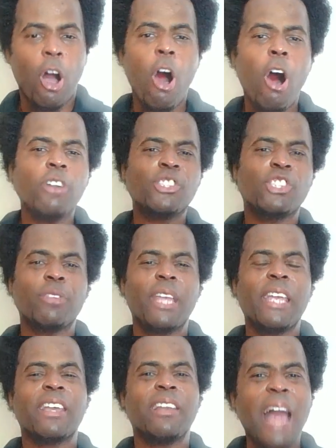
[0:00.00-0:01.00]
All so
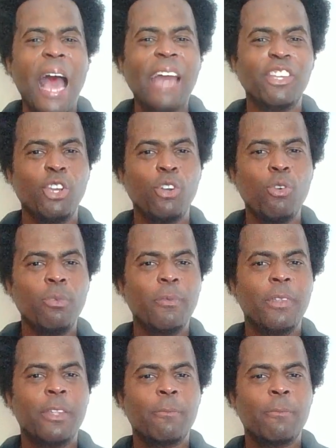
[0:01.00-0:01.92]
they can lie to you